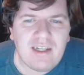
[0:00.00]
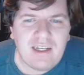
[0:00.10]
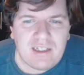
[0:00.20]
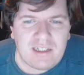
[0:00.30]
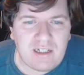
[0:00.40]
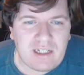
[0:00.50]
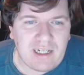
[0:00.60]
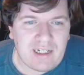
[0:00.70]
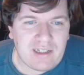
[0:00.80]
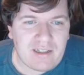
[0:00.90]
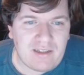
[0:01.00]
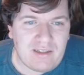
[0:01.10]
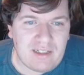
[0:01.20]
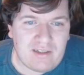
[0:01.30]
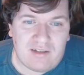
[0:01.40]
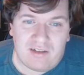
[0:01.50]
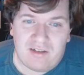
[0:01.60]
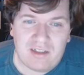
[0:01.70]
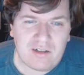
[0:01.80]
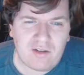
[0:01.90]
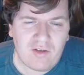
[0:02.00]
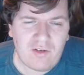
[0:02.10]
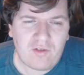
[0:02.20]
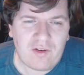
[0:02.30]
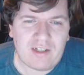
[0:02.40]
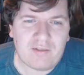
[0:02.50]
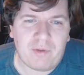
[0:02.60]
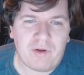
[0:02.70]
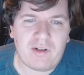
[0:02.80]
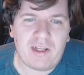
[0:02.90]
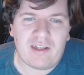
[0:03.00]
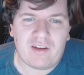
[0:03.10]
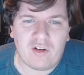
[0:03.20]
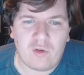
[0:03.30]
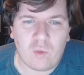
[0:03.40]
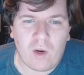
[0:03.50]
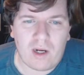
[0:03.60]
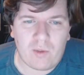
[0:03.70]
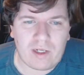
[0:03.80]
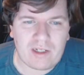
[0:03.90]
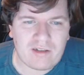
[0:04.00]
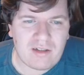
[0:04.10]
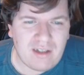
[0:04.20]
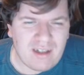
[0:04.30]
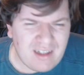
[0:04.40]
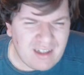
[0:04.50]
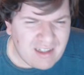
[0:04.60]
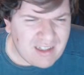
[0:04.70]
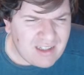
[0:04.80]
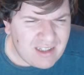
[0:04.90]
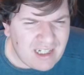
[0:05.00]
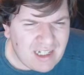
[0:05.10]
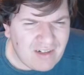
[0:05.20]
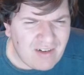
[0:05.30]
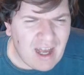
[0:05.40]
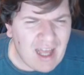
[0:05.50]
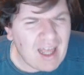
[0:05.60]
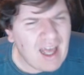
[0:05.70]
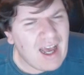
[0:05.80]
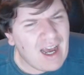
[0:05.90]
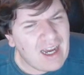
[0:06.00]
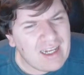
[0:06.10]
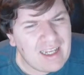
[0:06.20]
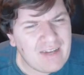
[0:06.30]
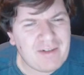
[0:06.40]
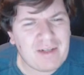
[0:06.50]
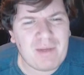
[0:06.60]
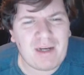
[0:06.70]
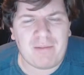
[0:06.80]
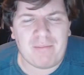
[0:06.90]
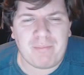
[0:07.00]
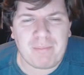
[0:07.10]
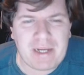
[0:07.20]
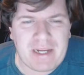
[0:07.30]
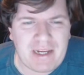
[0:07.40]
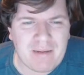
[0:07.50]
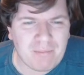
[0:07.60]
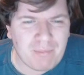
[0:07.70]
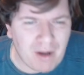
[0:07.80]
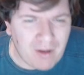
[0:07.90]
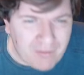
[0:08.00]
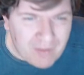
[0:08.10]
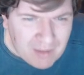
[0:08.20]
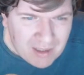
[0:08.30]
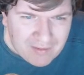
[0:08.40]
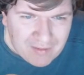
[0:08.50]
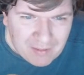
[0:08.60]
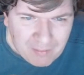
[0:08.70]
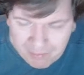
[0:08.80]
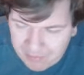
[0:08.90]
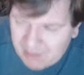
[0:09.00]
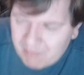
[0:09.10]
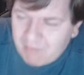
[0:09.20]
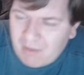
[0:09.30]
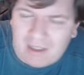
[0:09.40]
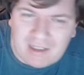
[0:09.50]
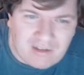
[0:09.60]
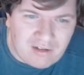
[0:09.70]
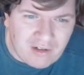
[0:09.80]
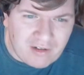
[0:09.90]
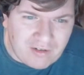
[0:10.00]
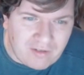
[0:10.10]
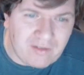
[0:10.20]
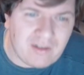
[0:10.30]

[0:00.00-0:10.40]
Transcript: So yeah, that's a Citadel, Transport, and 2 Y-Wings. Now, I gave it about a B in both. I'm going to give it B -2.